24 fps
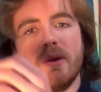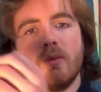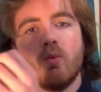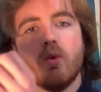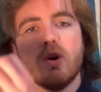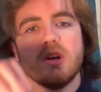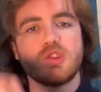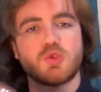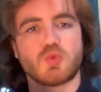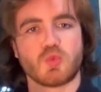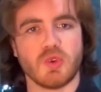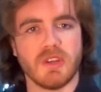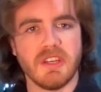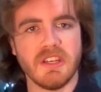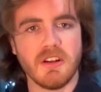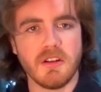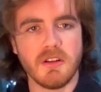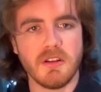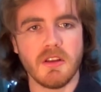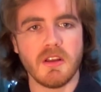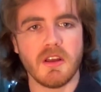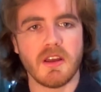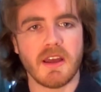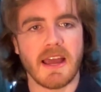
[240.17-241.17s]
what's
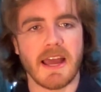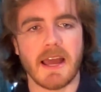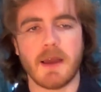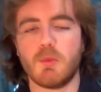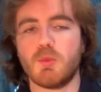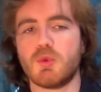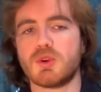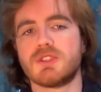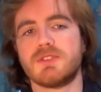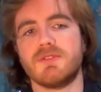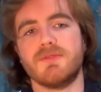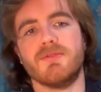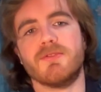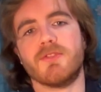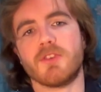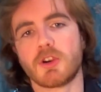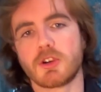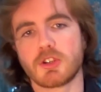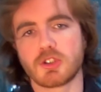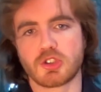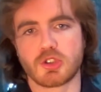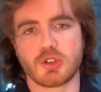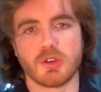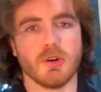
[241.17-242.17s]
real and what's
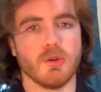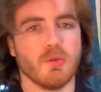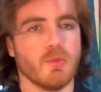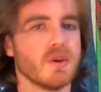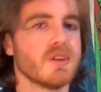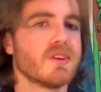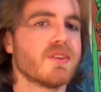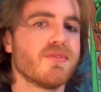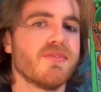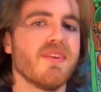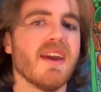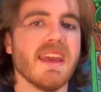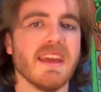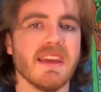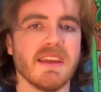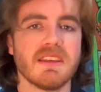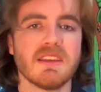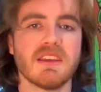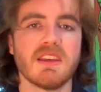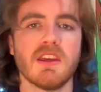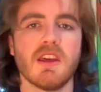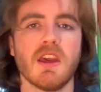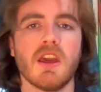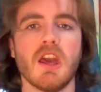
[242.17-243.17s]
virtual, what's
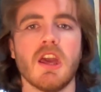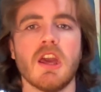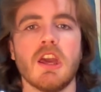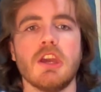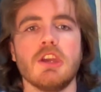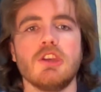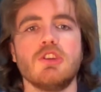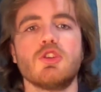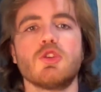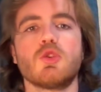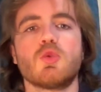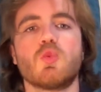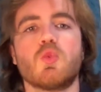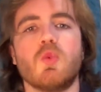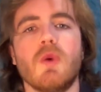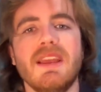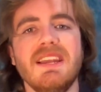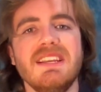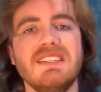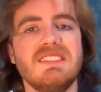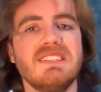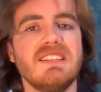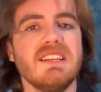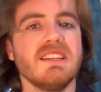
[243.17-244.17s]
fake. You're
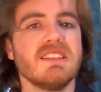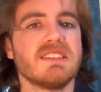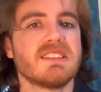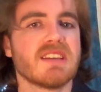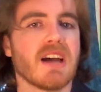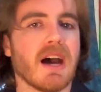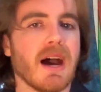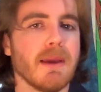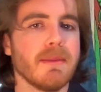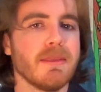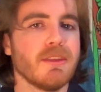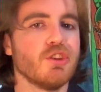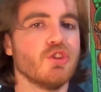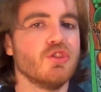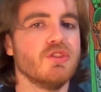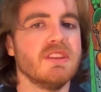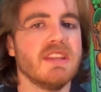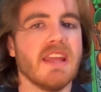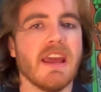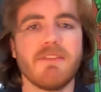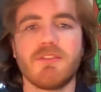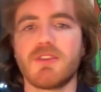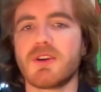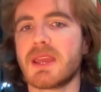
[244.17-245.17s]
wasting time that you'll
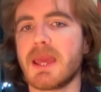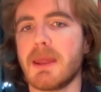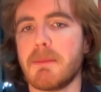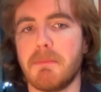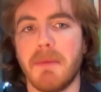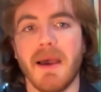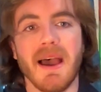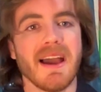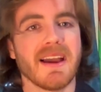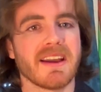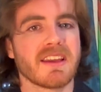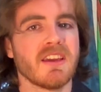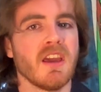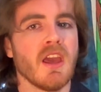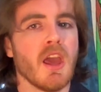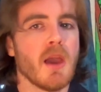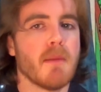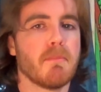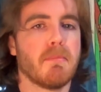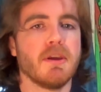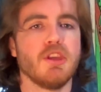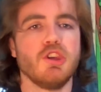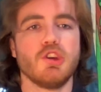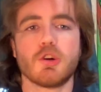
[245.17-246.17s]
never get back,
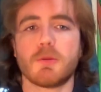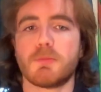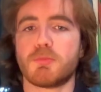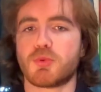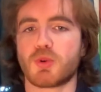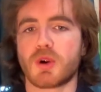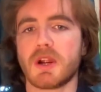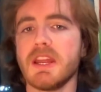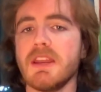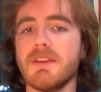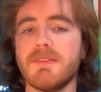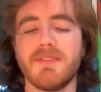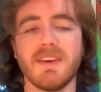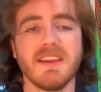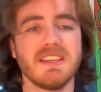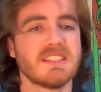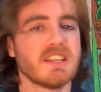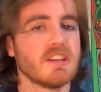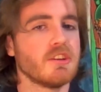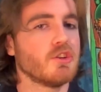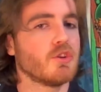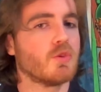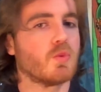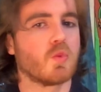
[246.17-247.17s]
but your brain thinks that
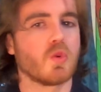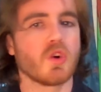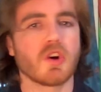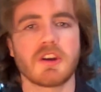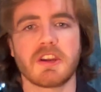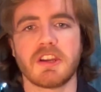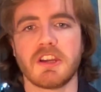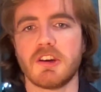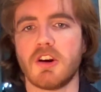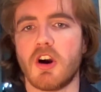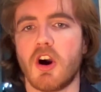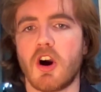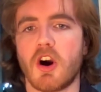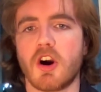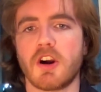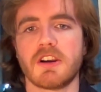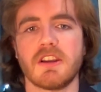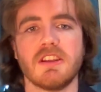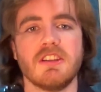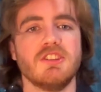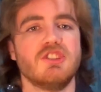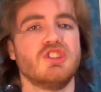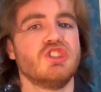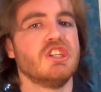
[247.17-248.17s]
you're working hard
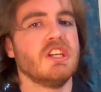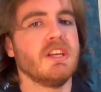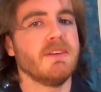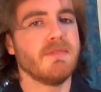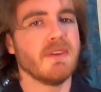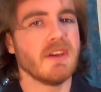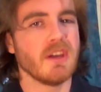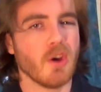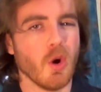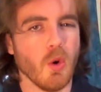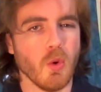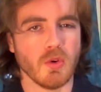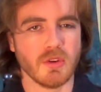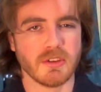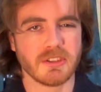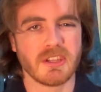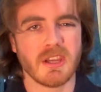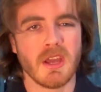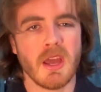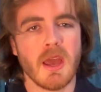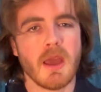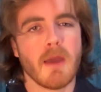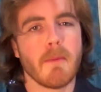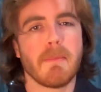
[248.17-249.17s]
and achieving goals
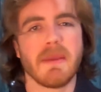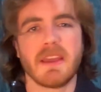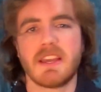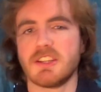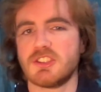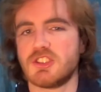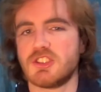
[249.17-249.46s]
because